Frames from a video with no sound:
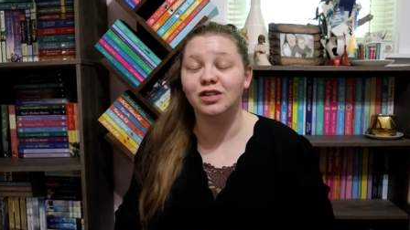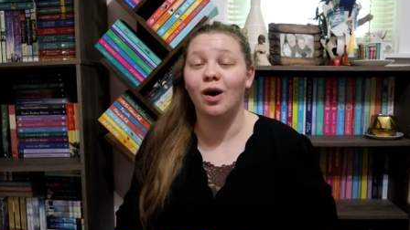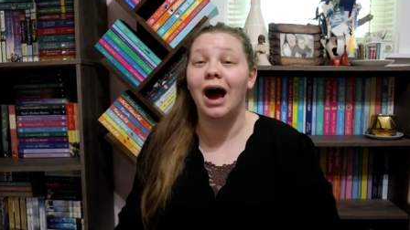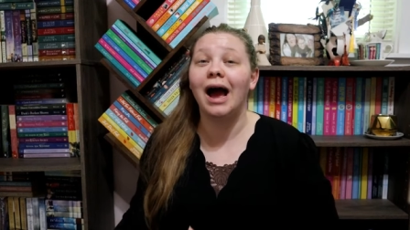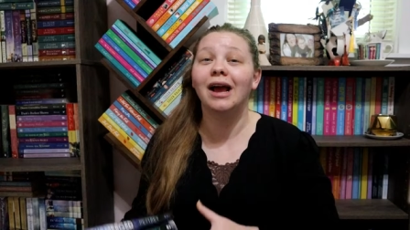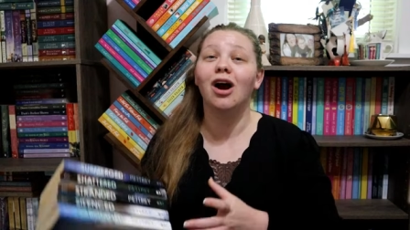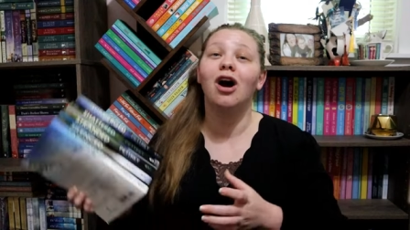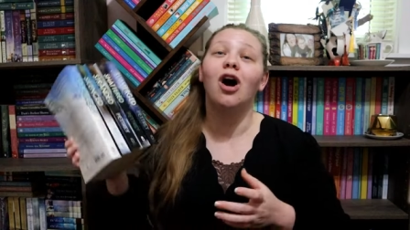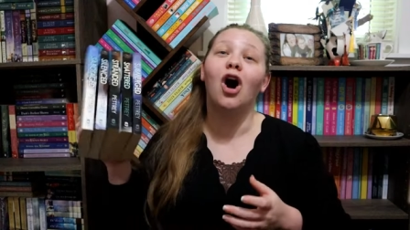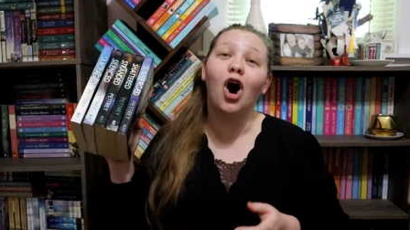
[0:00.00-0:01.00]
So I
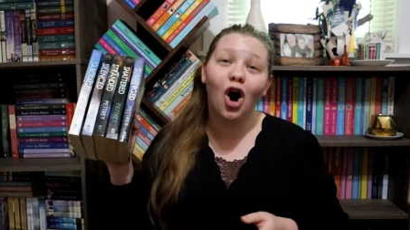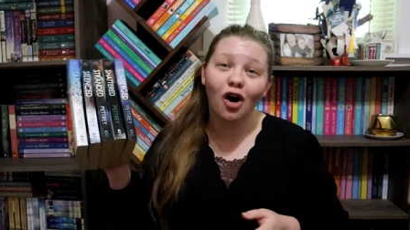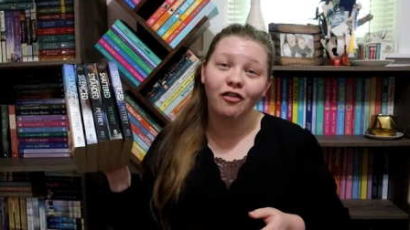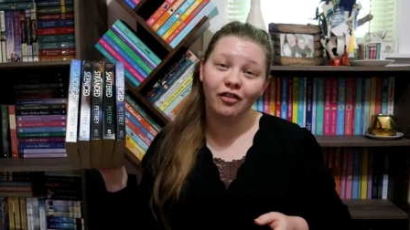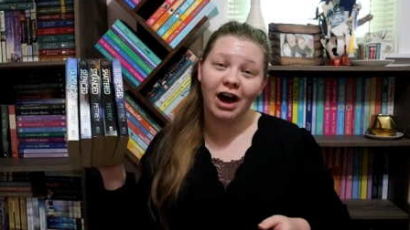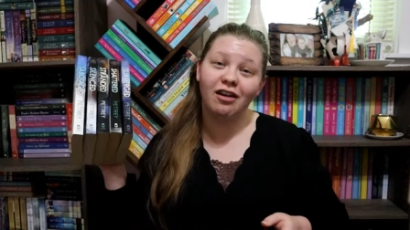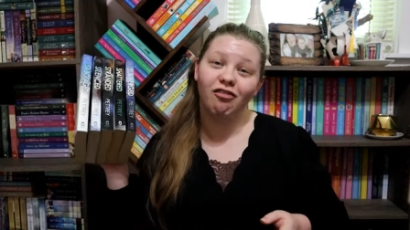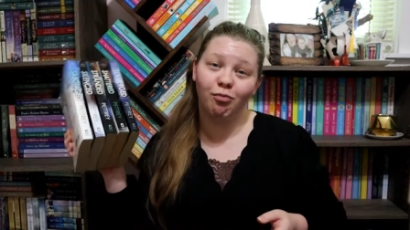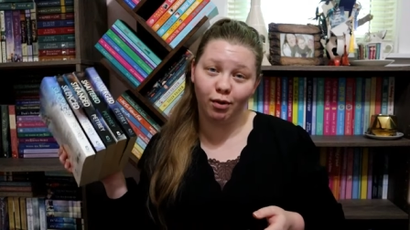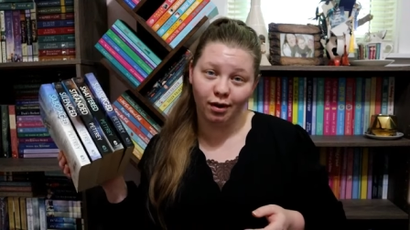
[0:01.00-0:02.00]
got all
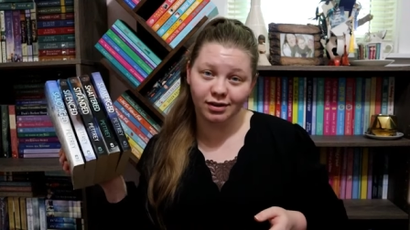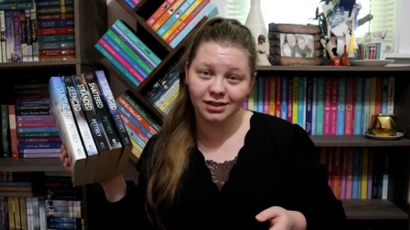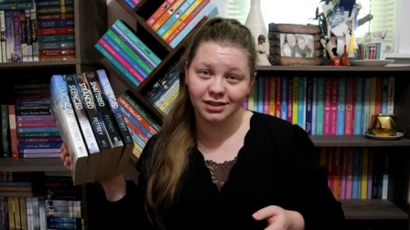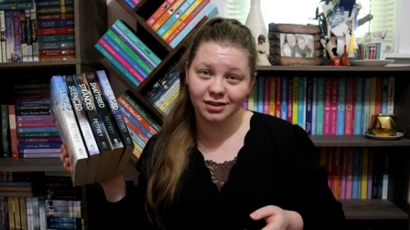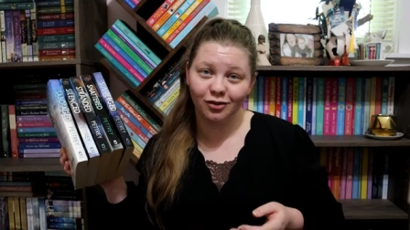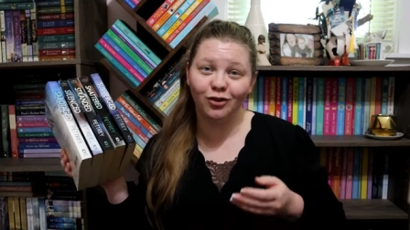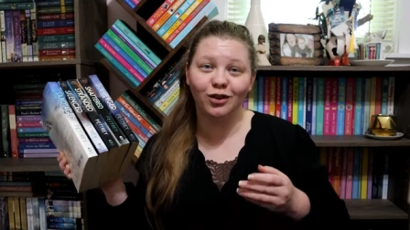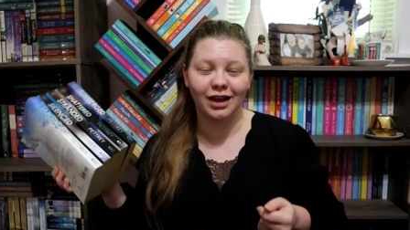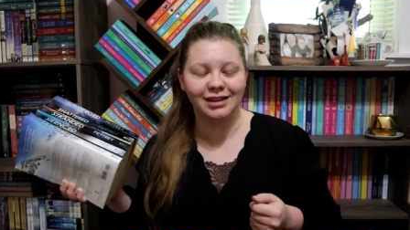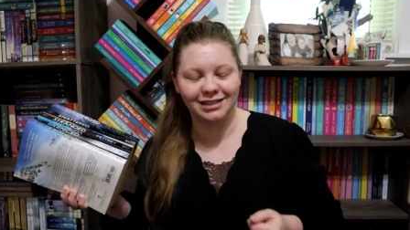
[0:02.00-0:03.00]
five books
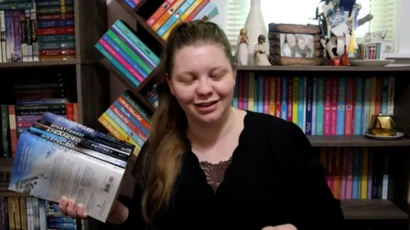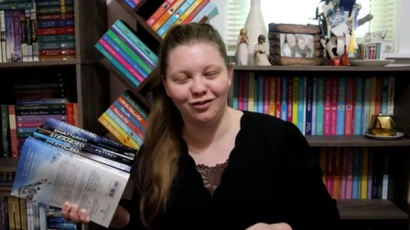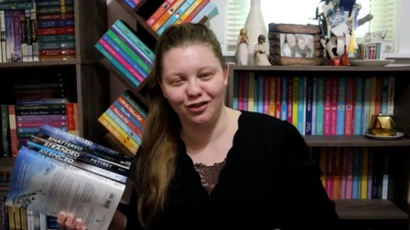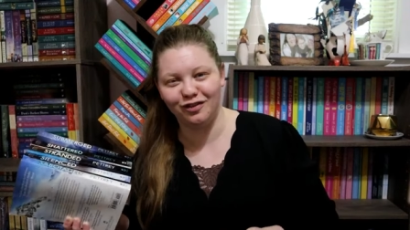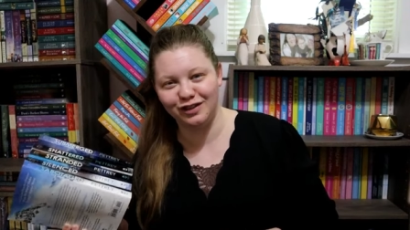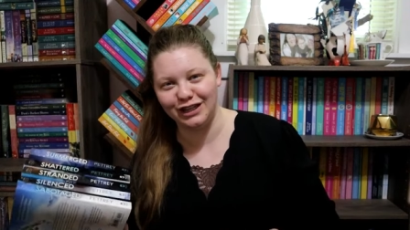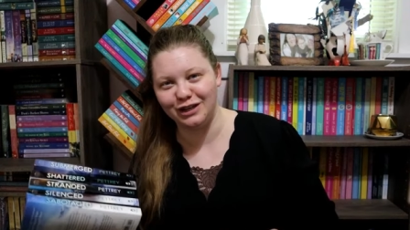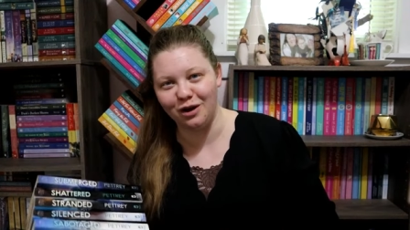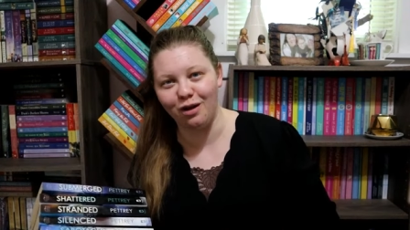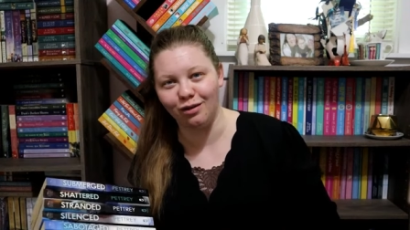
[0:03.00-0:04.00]
for less than
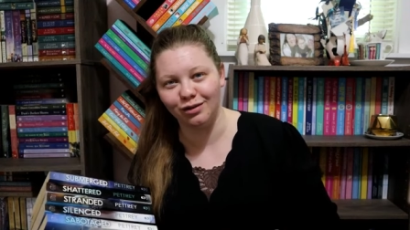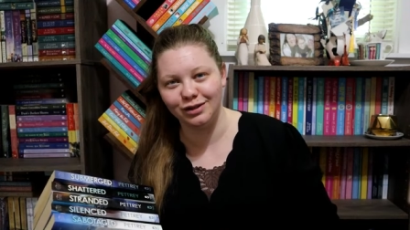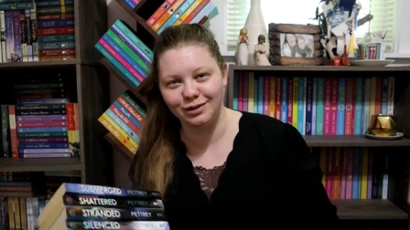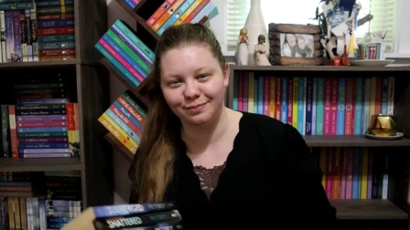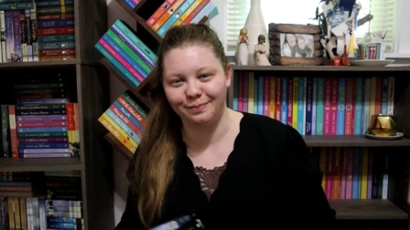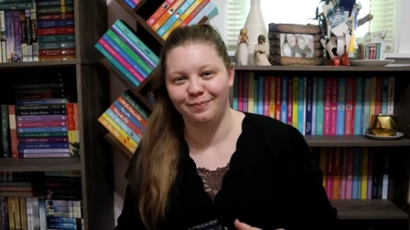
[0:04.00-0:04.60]
$15